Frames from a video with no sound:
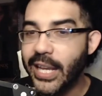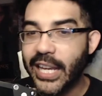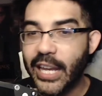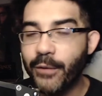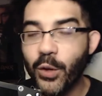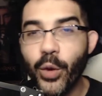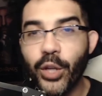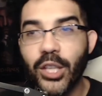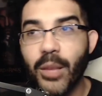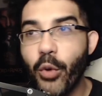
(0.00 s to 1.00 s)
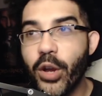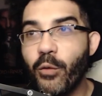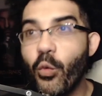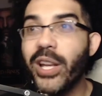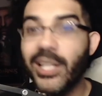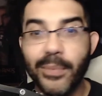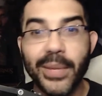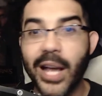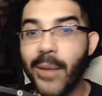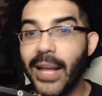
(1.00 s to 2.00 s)
if you will, to the point of wanting to
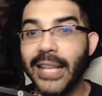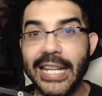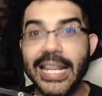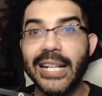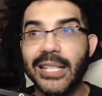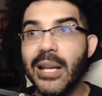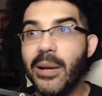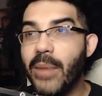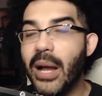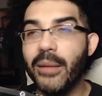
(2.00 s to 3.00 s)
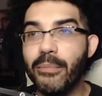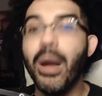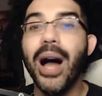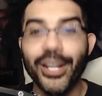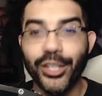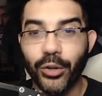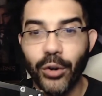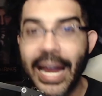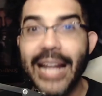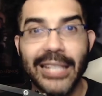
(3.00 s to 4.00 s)
become like the next monitor
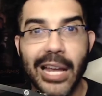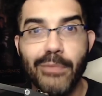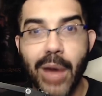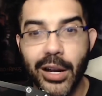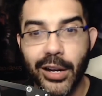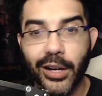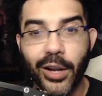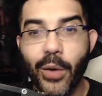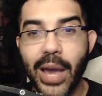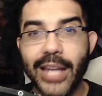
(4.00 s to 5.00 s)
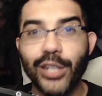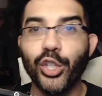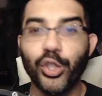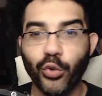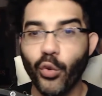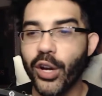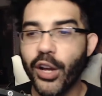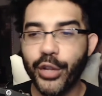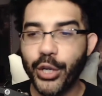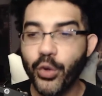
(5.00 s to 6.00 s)
or anti-monitor to go ahead and destroy
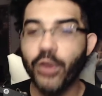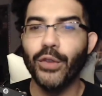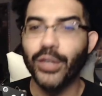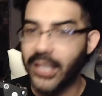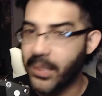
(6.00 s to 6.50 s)
other universes.